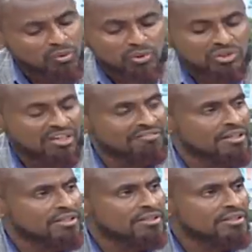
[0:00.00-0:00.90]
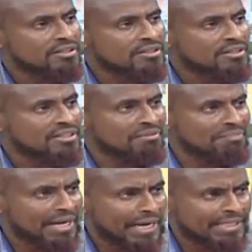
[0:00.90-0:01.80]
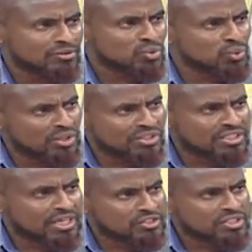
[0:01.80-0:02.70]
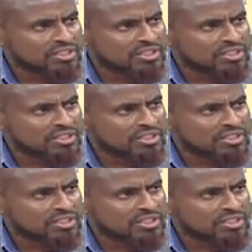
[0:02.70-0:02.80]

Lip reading: was given the mandate to rule this country.